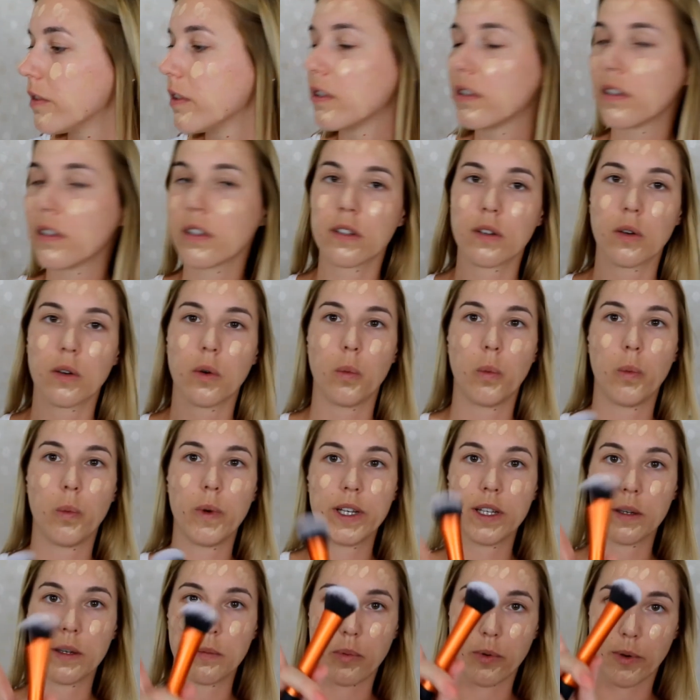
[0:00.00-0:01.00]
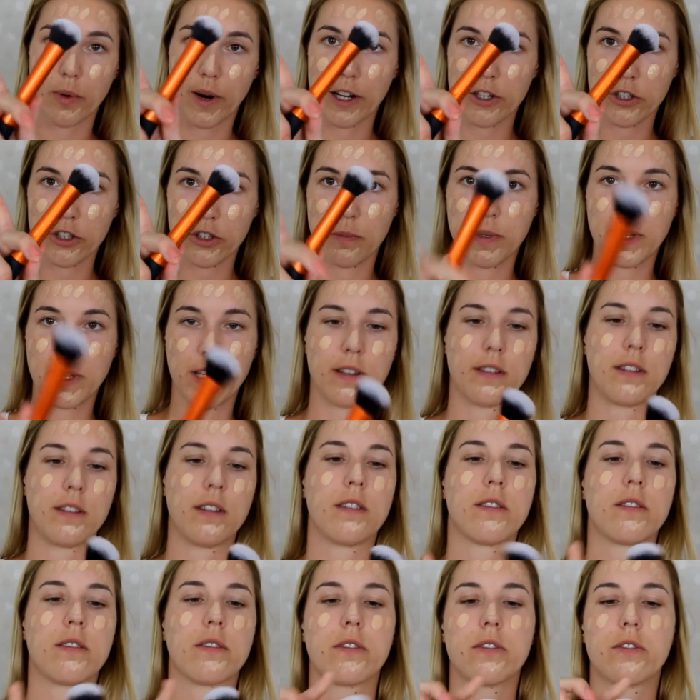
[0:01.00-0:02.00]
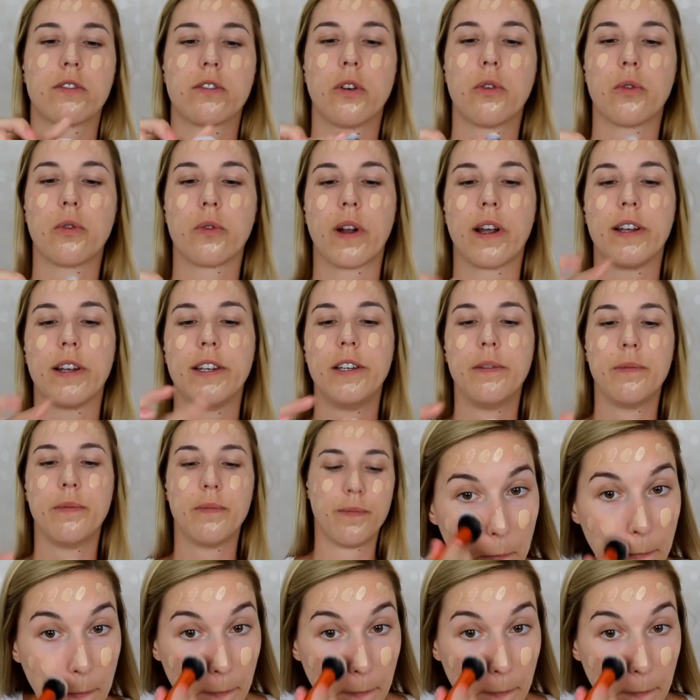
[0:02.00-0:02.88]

it with a brush because it's so runny.